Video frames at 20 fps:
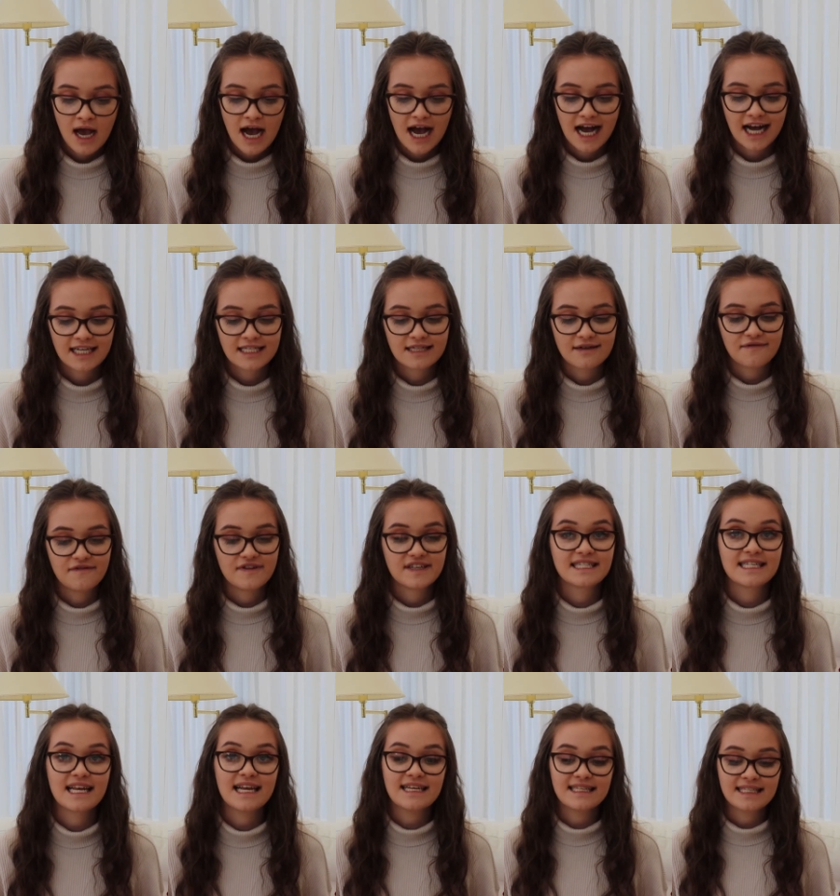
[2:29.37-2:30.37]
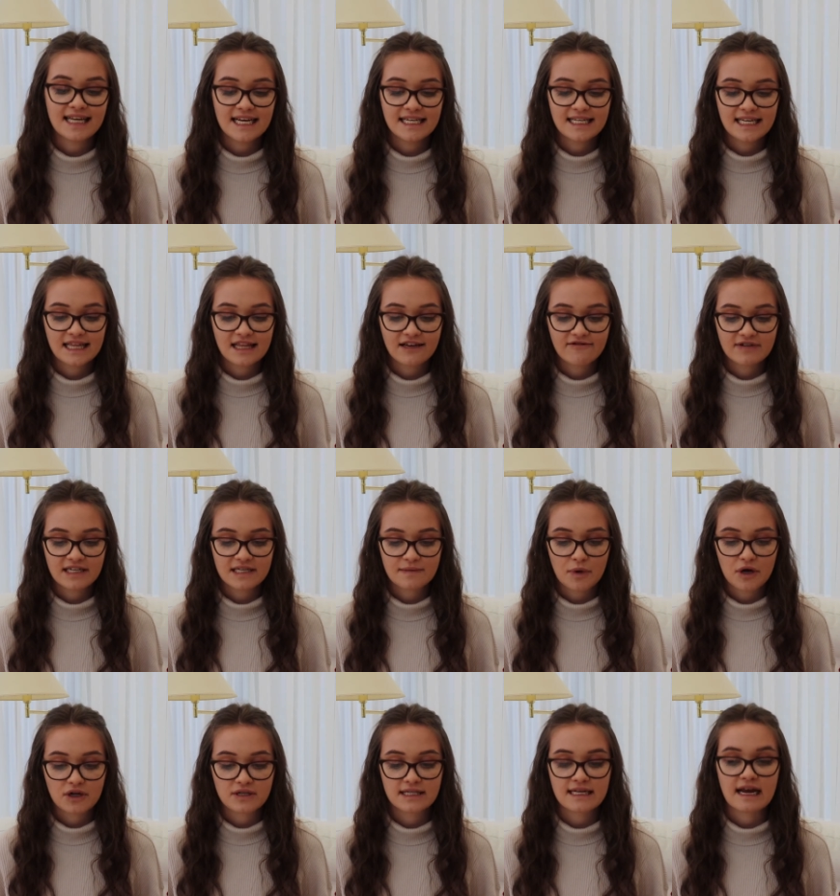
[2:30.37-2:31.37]
and facilitating the
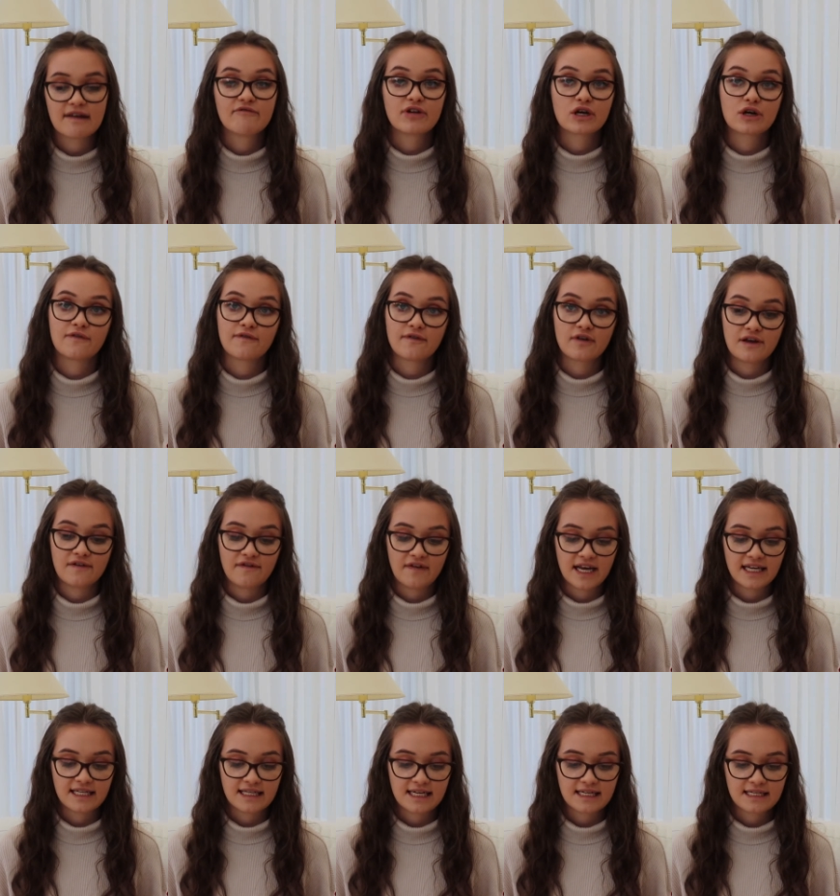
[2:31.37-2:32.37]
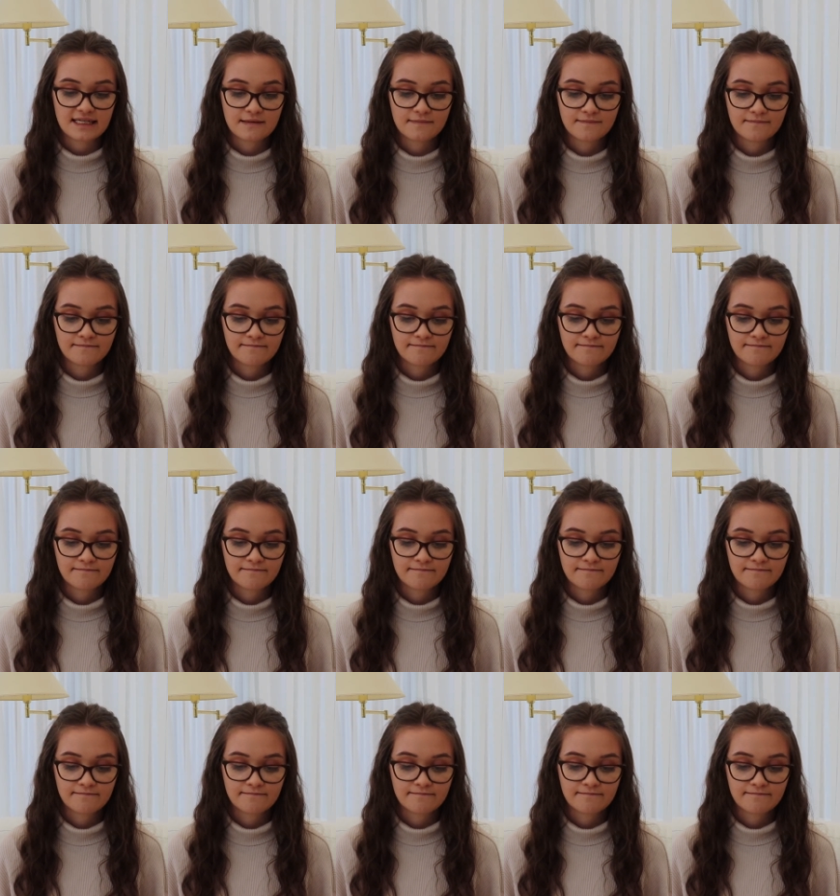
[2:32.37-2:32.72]
response and recovery phases.